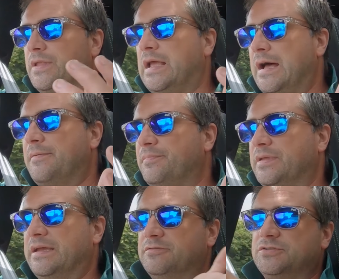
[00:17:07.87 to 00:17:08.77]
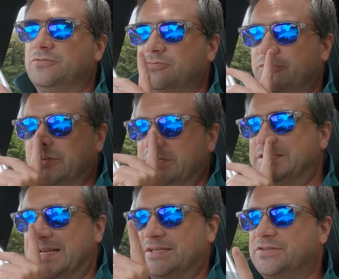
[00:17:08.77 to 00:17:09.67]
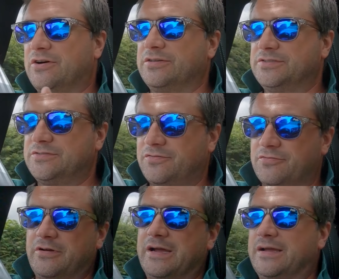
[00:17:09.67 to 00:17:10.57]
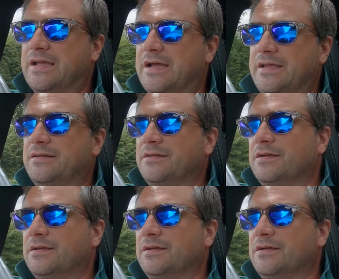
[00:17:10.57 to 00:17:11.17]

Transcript: um, it was all fully sanitized throughout again,